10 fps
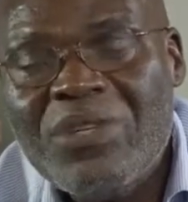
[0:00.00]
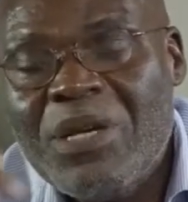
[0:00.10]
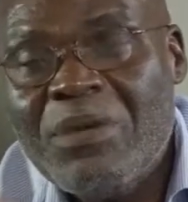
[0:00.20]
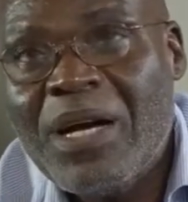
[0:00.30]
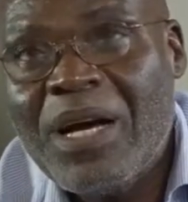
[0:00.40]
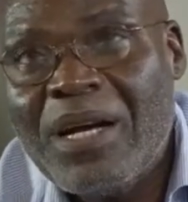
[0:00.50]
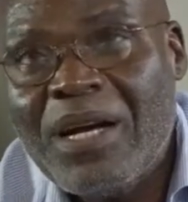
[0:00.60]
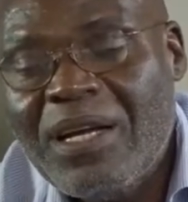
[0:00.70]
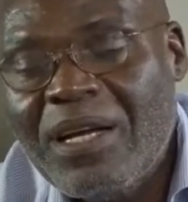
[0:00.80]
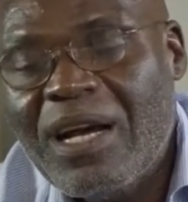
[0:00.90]
You remember
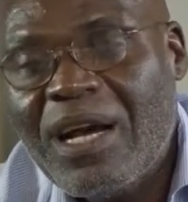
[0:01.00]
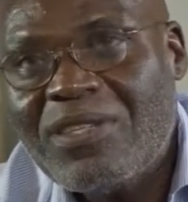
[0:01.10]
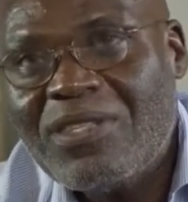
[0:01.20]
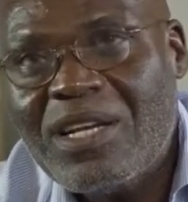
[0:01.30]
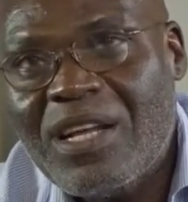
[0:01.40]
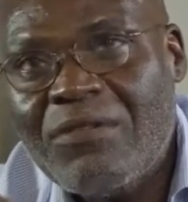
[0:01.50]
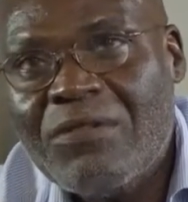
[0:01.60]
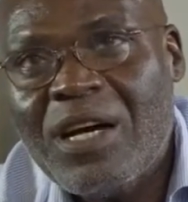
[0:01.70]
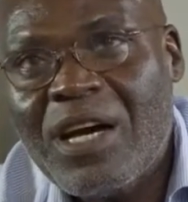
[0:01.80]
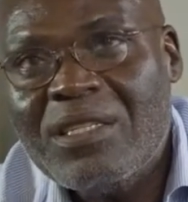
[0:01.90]
I said I
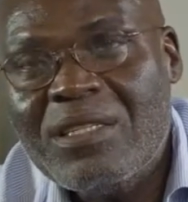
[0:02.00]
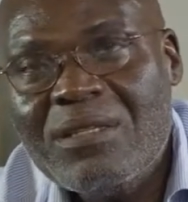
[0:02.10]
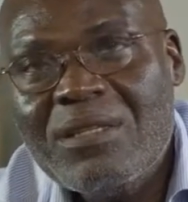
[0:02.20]
haven't had